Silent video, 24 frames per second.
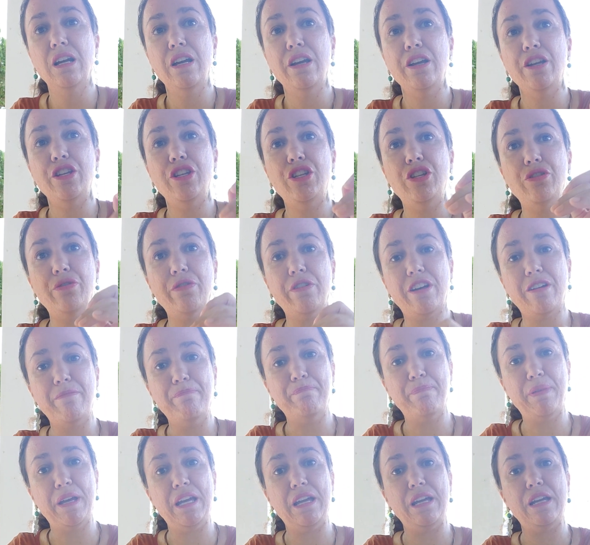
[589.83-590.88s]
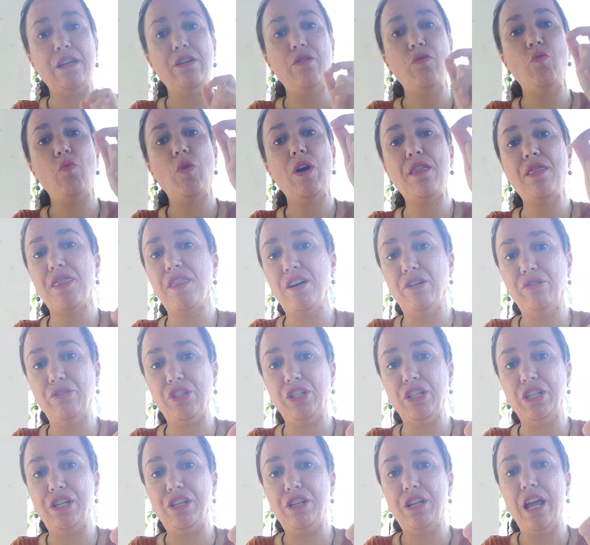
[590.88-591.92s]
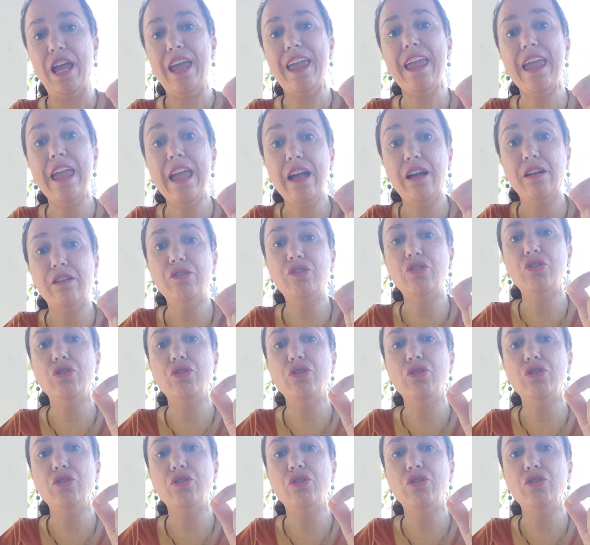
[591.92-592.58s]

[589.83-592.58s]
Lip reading: you can pay $1,000 and